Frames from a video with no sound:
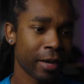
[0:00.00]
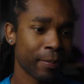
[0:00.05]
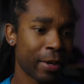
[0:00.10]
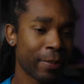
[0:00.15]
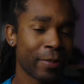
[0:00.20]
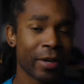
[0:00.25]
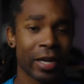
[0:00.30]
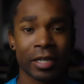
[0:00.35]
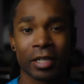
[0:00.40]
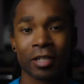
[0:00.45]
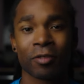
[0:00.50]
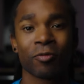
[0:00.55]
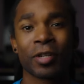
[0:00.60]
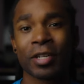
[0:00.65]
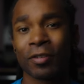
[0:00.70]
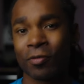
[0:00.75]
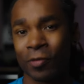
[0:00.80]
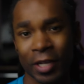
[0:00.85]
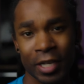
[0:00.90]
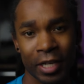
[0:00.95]
Maybe I need to
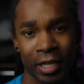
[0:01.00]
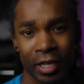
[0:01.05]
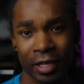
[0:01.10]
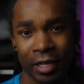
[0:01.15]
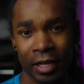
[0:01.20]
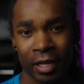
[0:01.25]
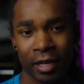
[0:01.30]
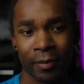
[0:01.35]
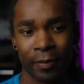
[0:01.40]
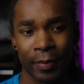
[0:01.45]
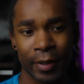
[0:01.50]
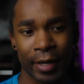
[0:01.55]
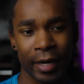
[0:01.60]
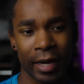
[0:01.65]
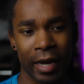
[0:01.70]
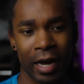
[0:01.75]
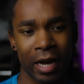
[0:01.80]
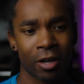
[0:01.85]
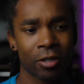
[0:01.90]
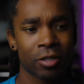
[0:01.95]
reread it,
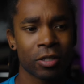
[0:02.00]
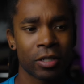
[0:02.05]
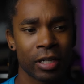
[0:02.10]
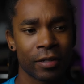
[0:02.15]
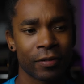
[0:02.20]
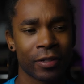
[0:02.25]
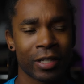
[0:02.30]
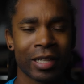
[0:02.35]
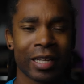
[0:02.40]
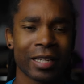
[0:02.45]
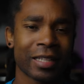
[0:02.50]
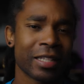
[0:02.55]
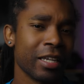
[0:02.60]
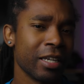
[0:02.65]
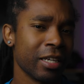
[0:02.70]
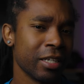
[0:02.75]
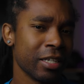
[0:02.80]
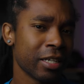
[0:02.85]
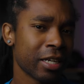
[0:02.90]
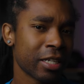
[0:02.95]
but I also didn't really like the
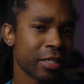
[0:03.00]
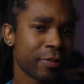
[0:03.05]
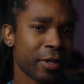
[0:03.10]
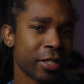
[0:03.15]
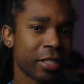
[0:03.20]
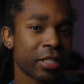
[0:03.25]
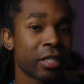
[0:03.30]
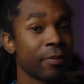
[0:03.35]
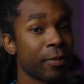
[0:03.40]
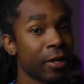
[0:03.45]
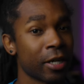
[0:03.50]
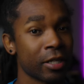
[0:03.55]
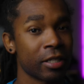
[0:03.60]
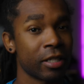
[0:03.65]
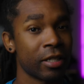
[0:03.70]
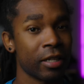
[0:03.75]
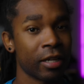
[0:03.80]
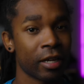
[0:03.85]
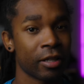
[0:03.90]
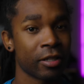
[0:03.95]
ending as much compared
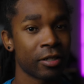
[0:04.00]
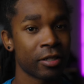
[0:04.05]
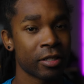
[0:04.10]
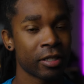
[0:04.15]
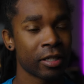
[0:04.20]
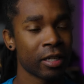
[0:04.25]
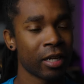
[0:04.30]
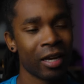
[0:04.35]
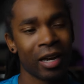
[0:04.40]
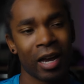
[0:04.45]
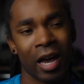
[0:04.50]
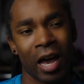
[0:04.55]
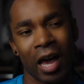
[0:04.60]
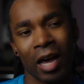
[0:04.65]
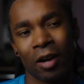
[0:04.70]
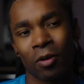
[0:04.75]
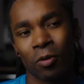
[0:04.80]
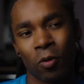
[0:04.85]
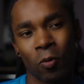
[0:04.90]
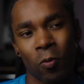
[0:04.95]
to the others.
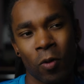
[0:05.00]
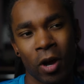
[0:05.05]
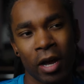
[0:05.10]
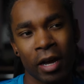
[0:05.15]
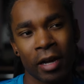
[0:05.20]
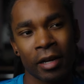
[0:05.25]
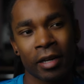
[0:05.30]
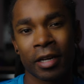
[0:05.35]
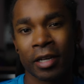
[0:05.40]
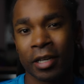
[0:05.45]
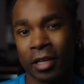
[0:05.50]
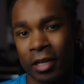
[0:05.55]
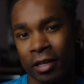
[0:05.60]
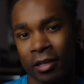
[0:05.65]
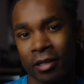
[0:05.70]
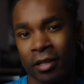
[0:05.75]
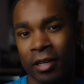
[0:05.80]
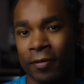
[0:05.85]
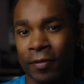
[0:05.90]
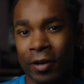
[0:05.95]
I don't know why.
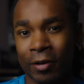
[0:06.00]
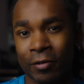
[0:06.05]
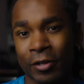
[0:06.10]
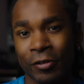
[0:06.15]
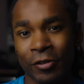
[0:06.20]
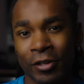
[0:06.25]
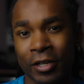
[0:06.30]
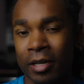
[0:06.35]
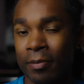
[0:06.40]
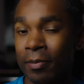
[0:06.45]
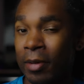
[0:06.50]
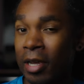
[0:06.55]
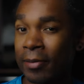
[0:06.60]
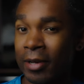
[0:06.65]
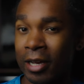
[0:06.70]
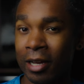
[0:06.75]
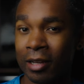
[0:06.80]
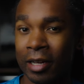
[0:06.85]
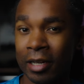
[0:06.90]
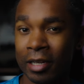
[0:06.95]
Again, if I reread it,
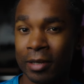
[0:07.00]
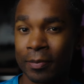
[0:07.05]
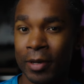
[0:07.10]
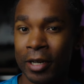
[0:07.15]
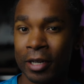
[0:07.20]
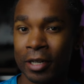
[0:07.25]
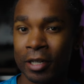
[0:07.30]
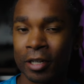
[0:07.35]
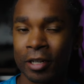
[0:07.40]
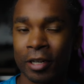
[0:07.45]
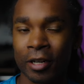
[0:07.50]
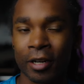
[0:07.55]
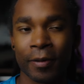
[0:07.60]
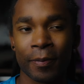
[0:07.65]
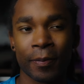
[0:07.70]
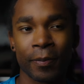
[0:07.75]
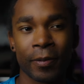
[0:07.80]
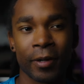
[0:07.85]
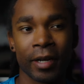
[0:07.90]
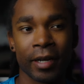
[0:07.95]
maybe I'll like it better,
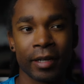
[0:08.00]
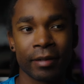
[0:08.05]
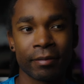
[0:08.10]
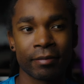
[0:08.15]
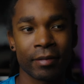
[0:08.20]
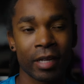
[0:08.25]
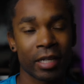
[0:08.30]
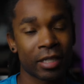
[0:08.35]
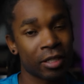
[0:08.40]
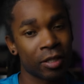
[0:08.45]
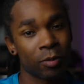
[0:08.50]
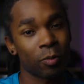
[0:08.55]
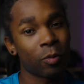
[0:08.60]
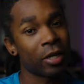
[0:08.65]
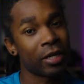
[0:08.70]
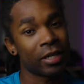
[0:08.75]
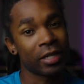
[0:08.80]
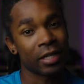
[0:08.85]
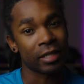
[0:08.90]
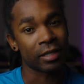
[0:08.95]
but that's just
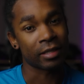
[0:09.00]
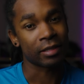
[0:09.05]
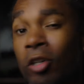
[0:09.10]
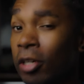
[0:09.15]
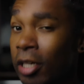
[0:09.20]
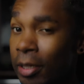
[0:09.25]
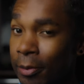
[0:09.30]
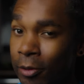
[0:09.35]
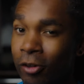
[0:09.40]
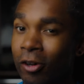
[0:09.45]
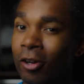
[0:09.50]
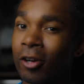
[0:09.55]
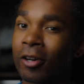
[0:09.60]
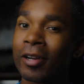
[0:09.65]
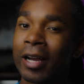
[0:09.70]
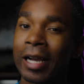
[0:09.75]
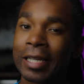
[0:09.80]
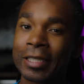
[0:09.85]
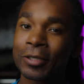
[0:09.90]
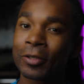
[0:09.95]
what it is. Don't get me
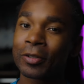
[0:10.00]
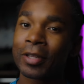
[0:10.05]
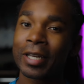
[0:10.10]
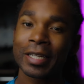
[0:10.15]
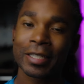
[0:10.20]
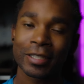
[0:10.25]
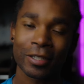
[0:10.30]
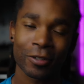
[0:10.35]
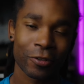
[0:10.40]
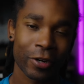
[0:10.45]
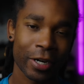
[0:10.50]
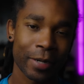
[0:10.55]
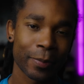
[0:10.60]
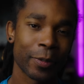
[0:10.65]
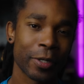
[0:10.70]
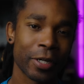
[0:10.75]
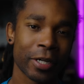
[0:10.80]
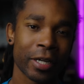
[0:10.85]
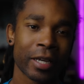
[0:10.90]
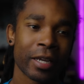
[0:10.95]
wrong, I still think it's a great
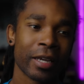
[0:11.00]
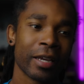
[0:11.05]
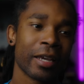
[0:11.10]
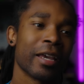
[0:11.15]
book.